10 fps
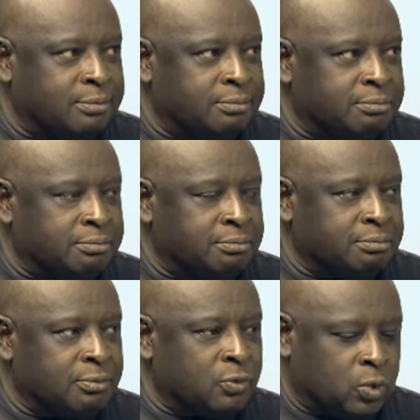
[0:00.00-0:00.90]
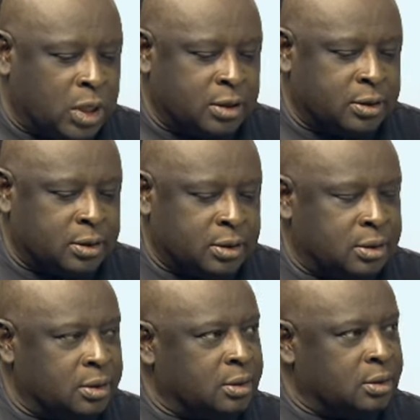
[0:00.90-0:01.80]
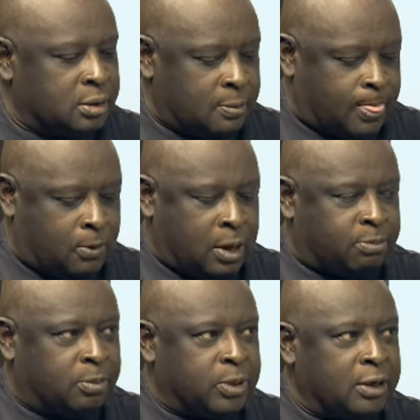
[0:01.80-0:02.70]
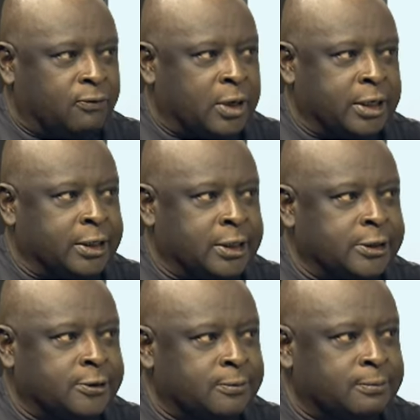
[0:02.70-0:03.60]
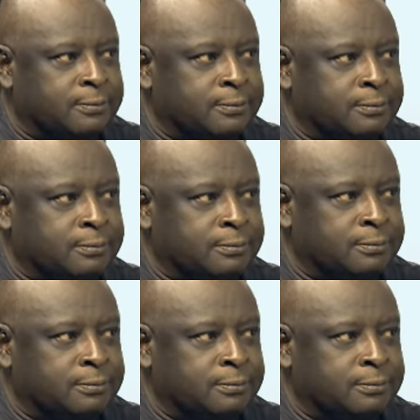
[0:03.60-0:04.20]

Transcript: a time when they were preparing for an election.